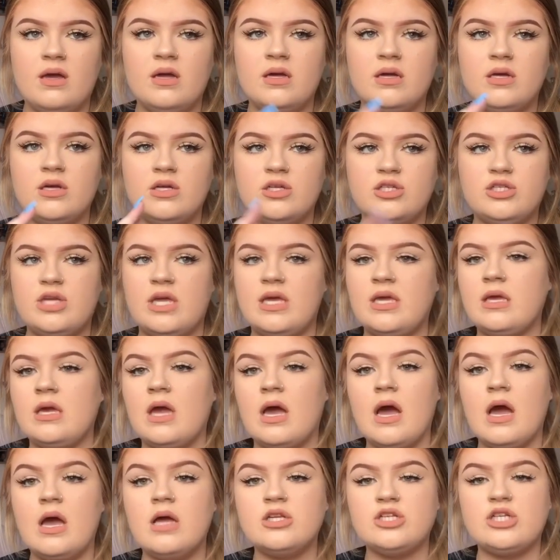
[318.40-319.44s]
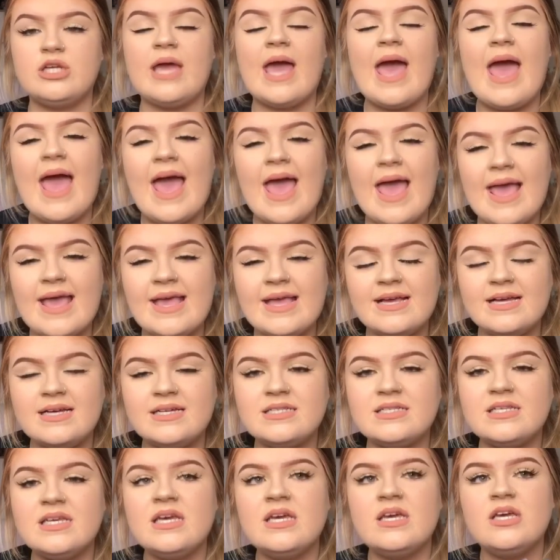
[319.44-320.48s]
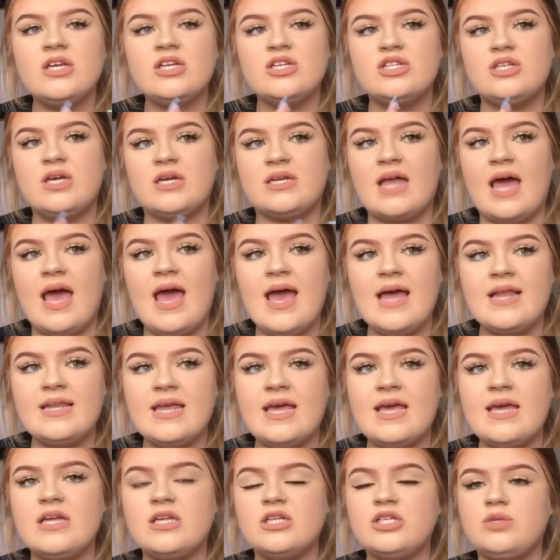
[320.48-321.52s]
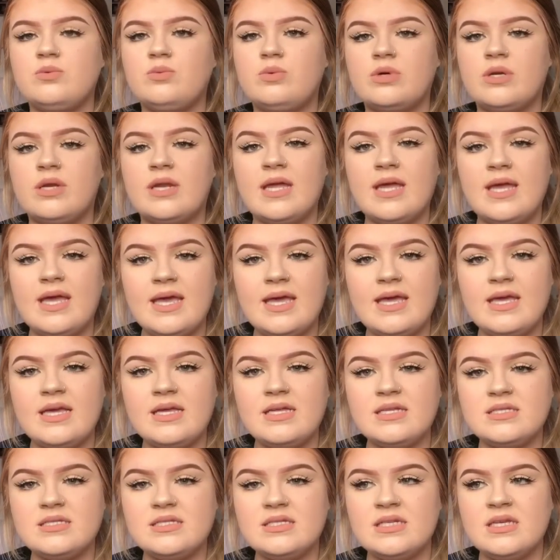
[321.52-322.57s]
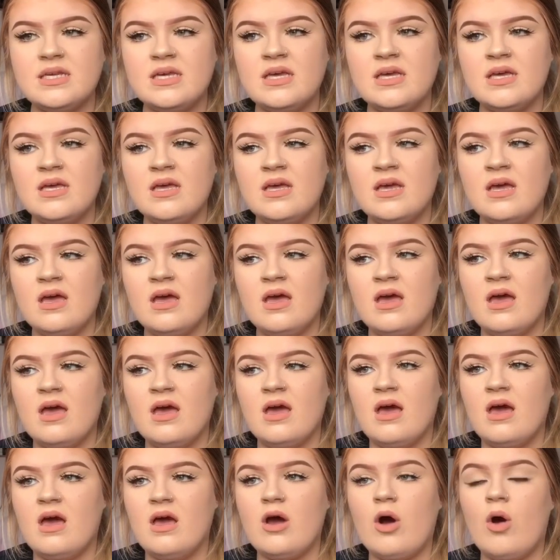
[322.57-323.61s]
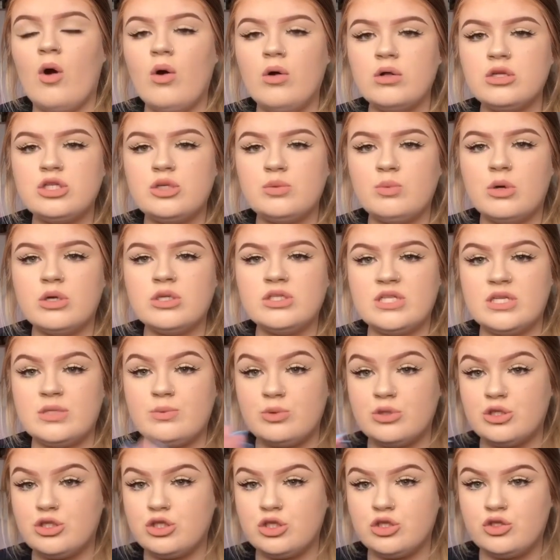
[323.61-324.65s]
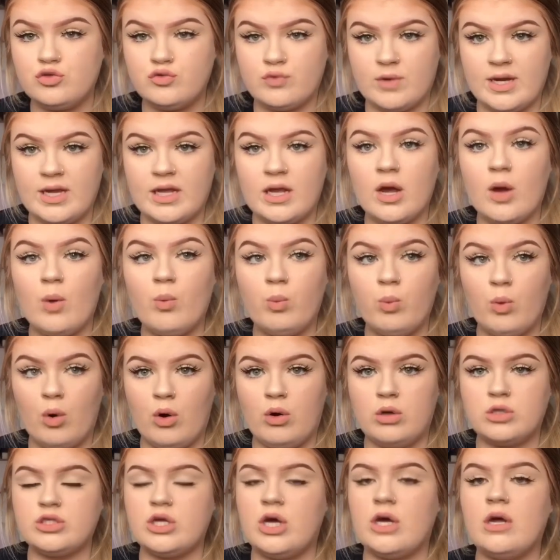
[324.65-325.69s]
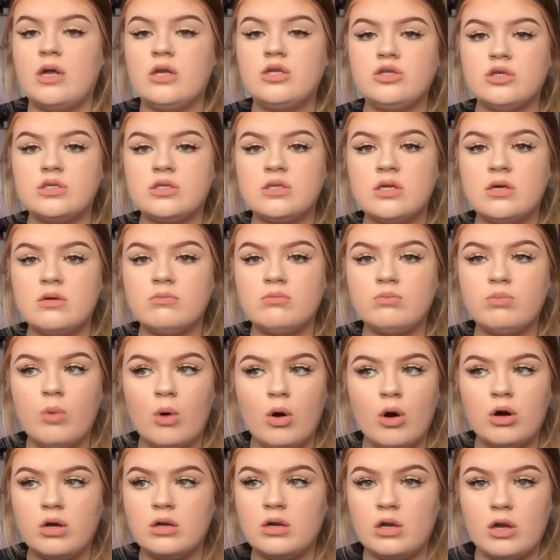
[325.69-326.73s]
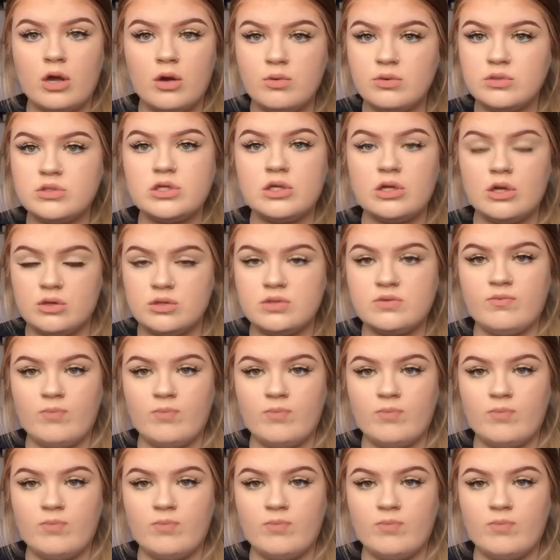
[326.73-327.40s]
She ached. She had a headache. She wouldn't eat. All she wanted was to drink water. Just loads and loads of